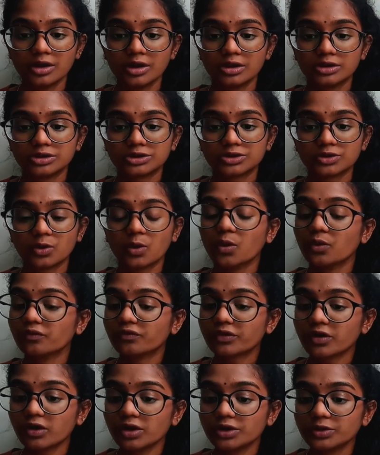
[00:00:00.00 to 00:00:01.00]
So
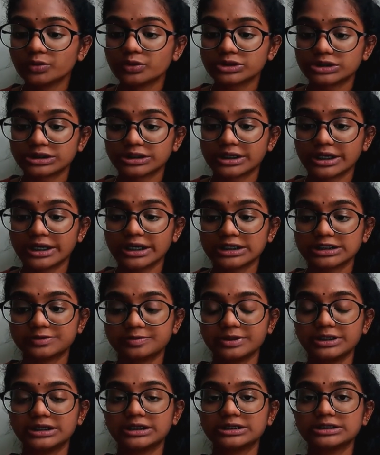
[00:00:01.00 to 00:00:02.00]
overall it was a great
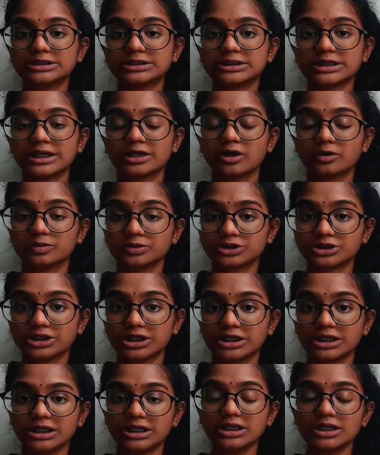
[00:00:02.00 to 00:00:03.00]
experience and
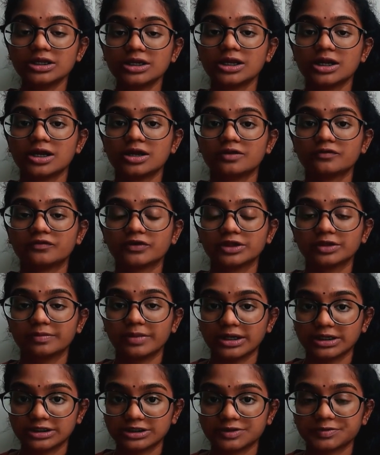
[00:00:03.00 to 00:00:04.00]
opportunity for the
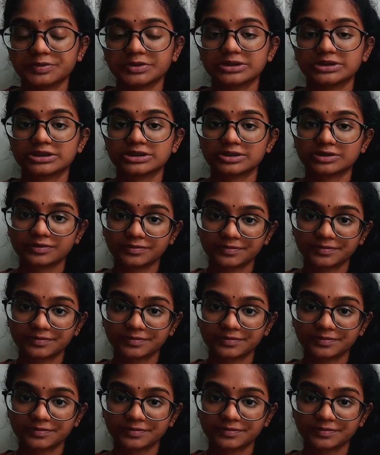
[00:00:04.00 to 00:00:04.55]
participants.